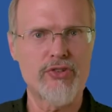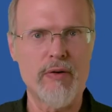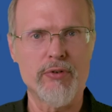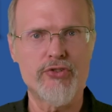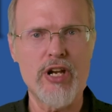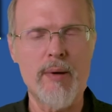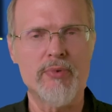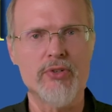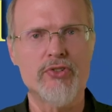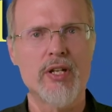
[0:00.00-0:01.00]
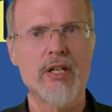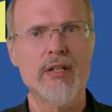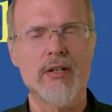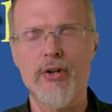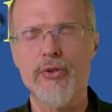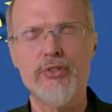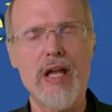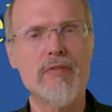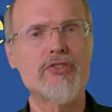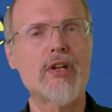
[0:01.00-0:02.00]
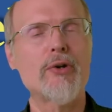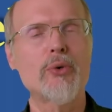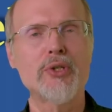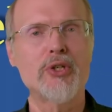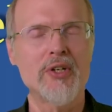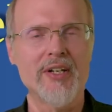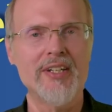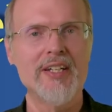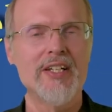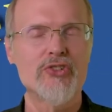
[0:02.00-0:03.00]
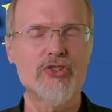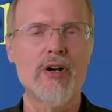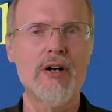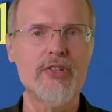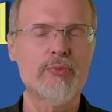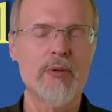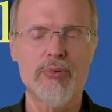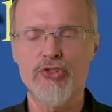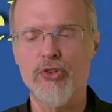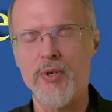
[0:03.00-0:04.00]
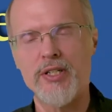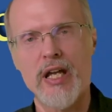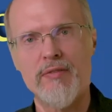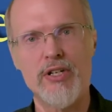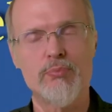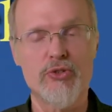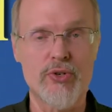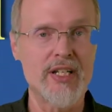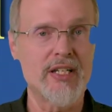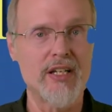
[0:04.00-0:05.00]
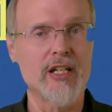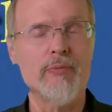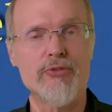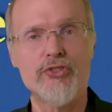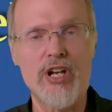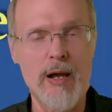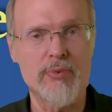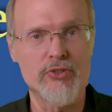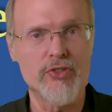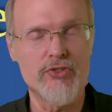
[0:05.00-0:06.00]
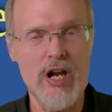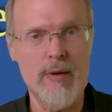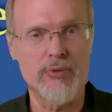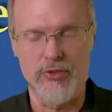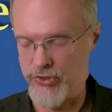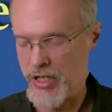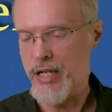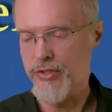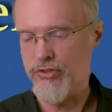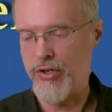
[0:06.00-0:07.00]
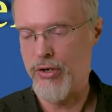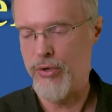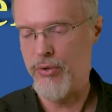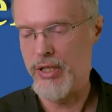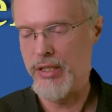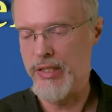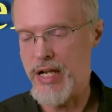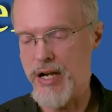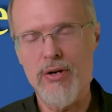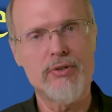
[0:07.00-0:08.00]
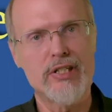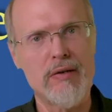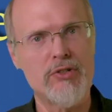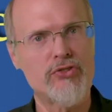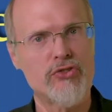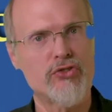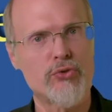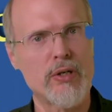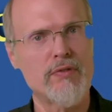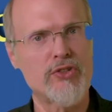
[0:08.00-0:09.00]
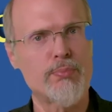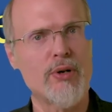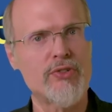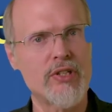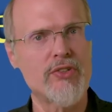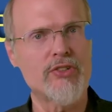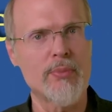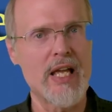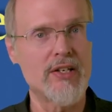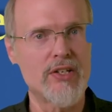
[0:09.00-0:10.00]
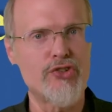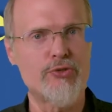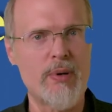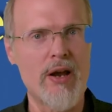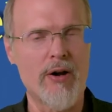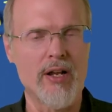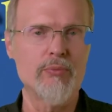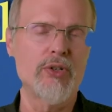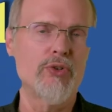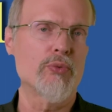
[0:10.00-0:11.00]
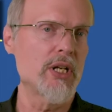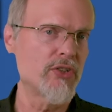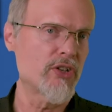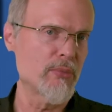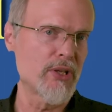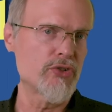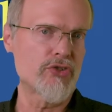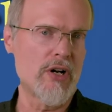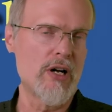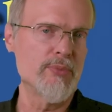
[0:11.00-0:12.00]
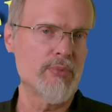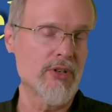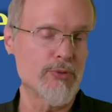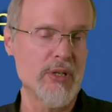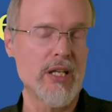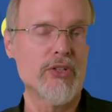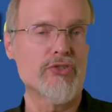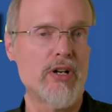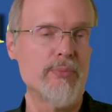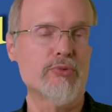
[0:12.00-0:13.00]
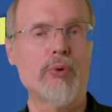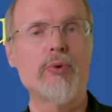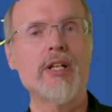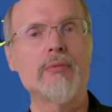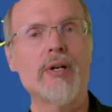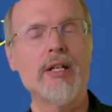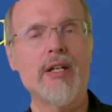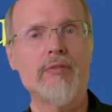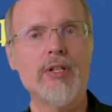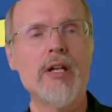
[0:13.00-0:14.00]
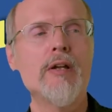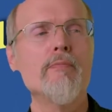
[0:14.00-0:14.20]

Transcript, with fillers: several chapters, although David's done only good, Saul has been pursuing David. He's been trying to kill him for chapters and chapters. And so now David's sort of experiencing some of that despair. And when you read some of the Psalms, because many of the Psalms were written by David,